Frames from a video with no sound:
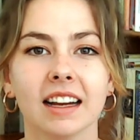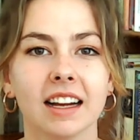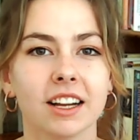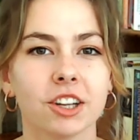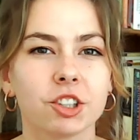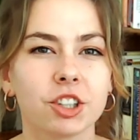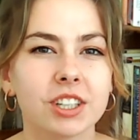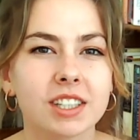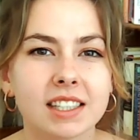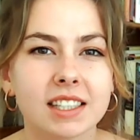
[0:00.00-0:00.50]

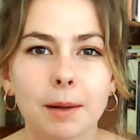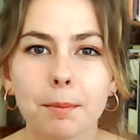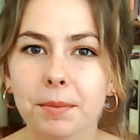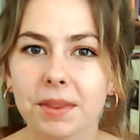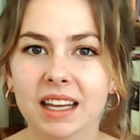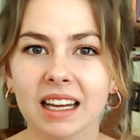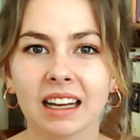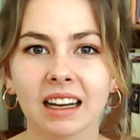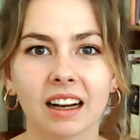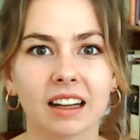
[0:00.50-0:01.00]
Just
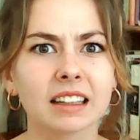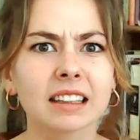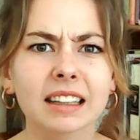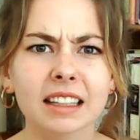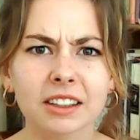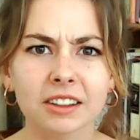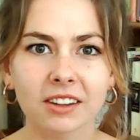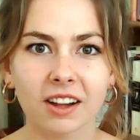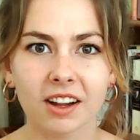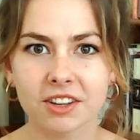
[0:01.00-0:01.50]
something a
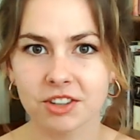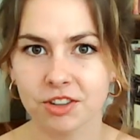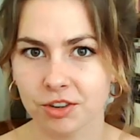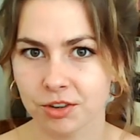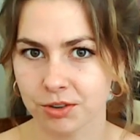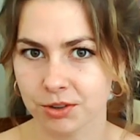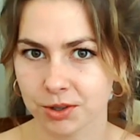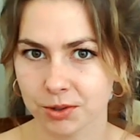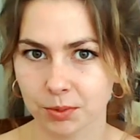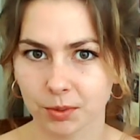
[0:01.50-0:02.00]
little
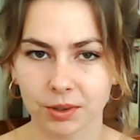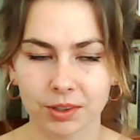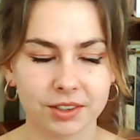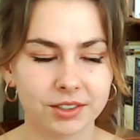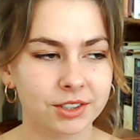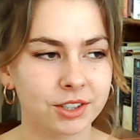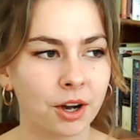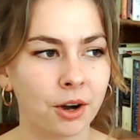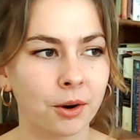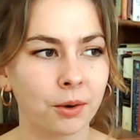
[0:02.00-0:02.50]
unusual.
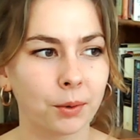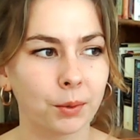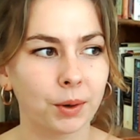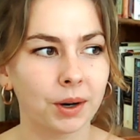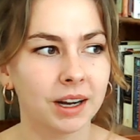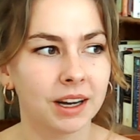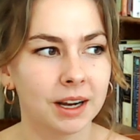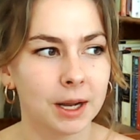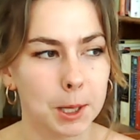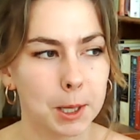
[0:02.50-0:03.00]
So
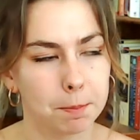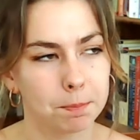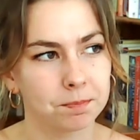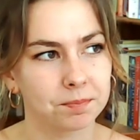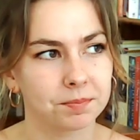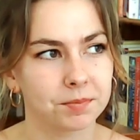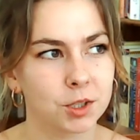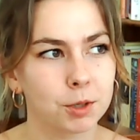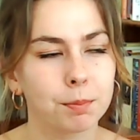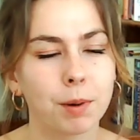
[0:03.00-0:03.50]

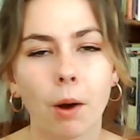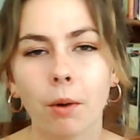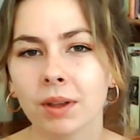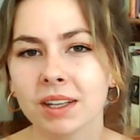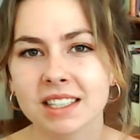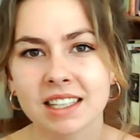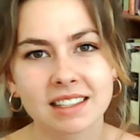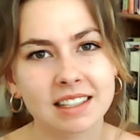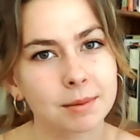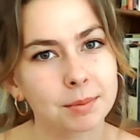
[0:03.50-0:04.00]
you probably
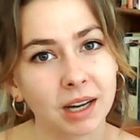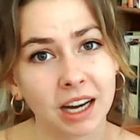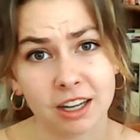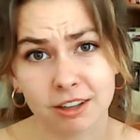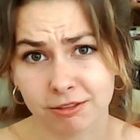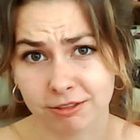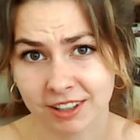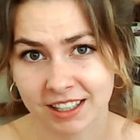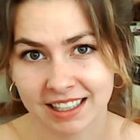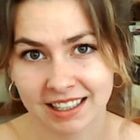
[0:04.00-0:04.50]
did some kind
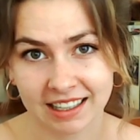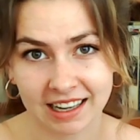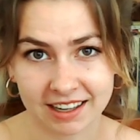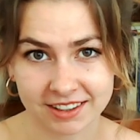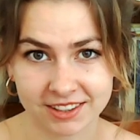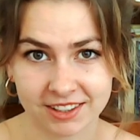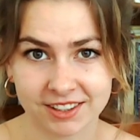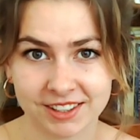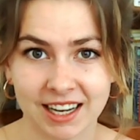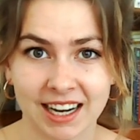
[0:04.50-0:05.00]
of reading
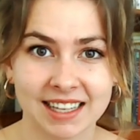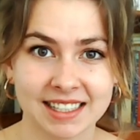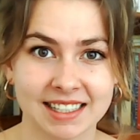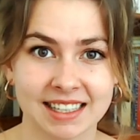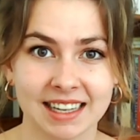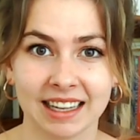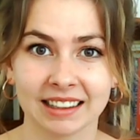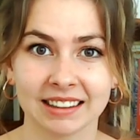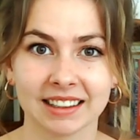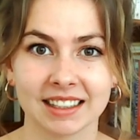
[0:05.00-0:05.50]
exercise in
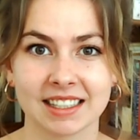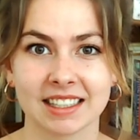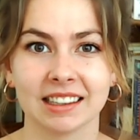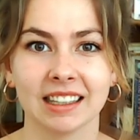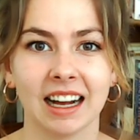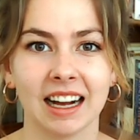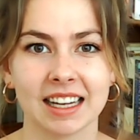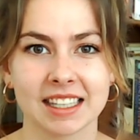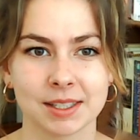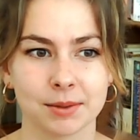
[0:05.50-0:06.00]
English
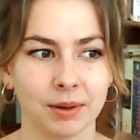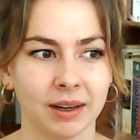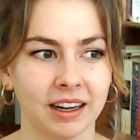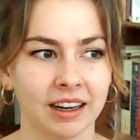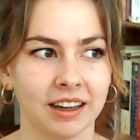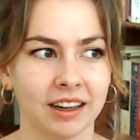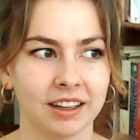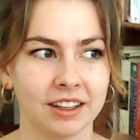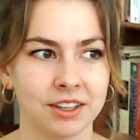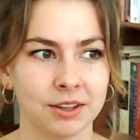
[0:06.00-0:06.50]
class
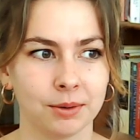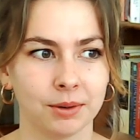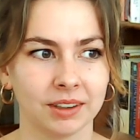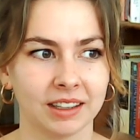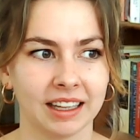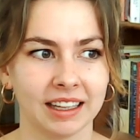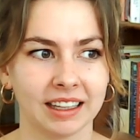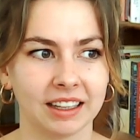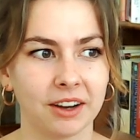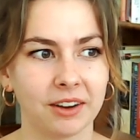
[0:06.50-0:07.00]
where you were
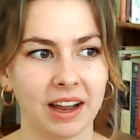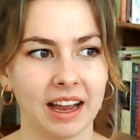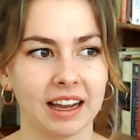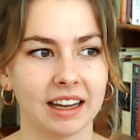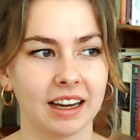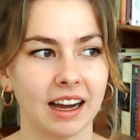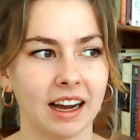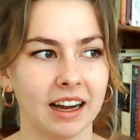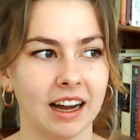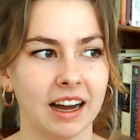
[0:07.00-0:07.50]
like, okay,
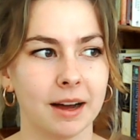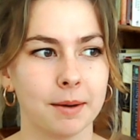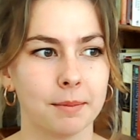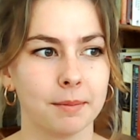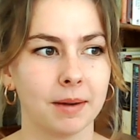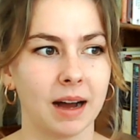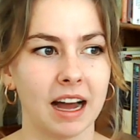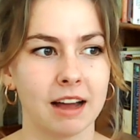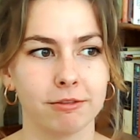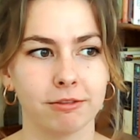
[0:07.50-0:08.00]

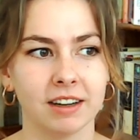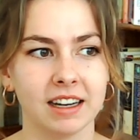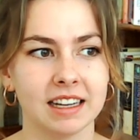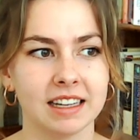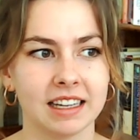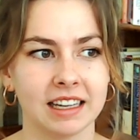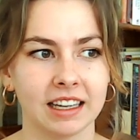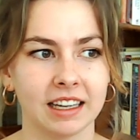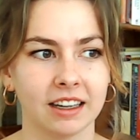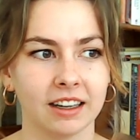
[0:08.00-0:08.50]
I've written
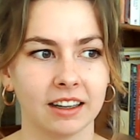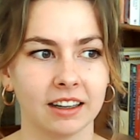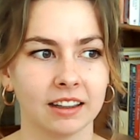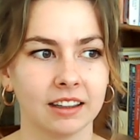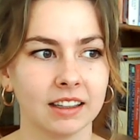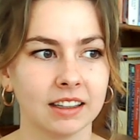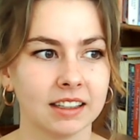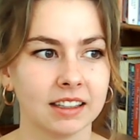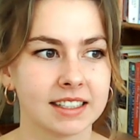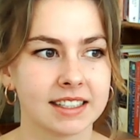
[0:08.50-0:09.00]
here
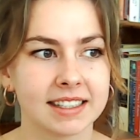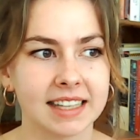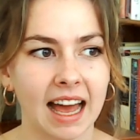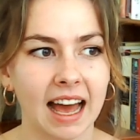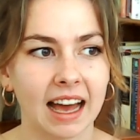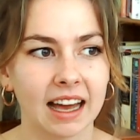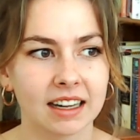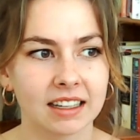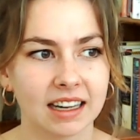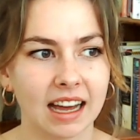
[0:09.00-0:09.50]

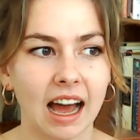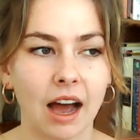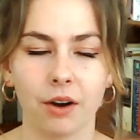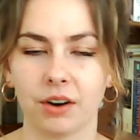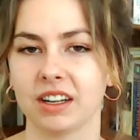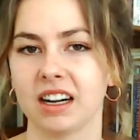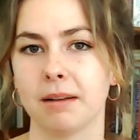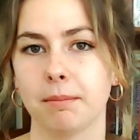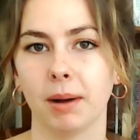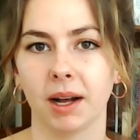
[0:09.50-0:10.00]
sad. How
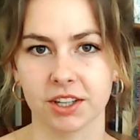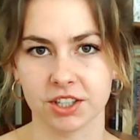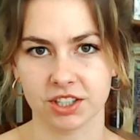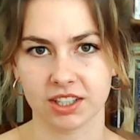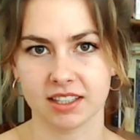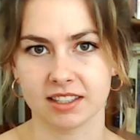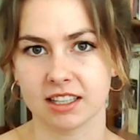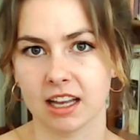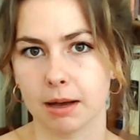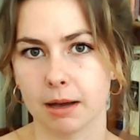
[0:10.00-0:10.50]
can I punch
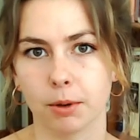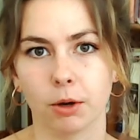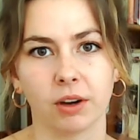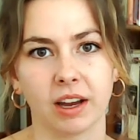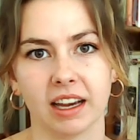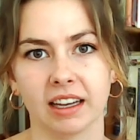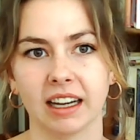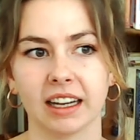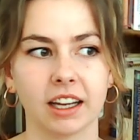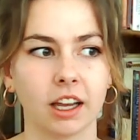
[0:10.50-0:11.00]
this up?
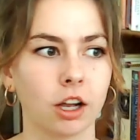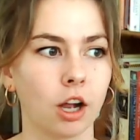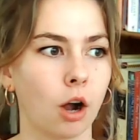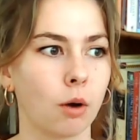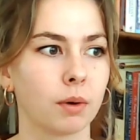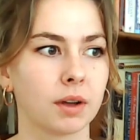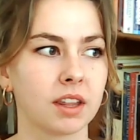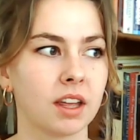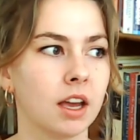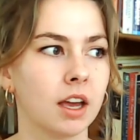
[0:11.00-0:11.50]
Okay, I can go
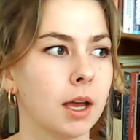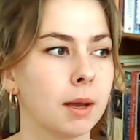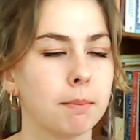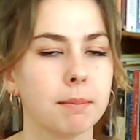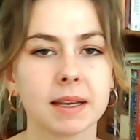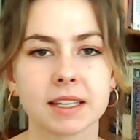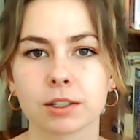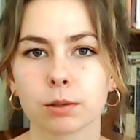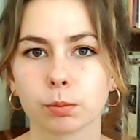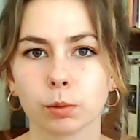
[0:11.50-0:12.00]
with
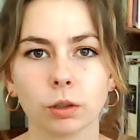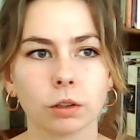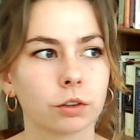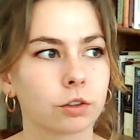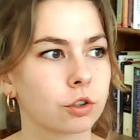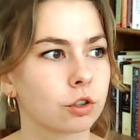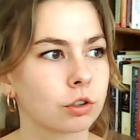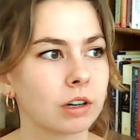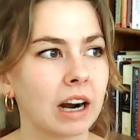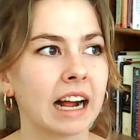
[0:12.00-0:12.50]
miserable,
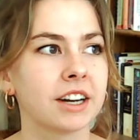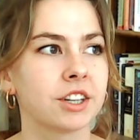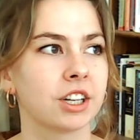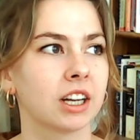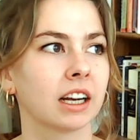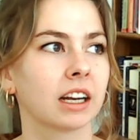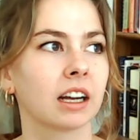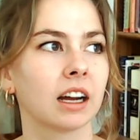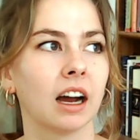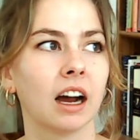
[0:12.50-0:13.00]

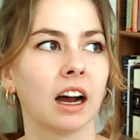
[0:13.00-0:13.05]
tragic,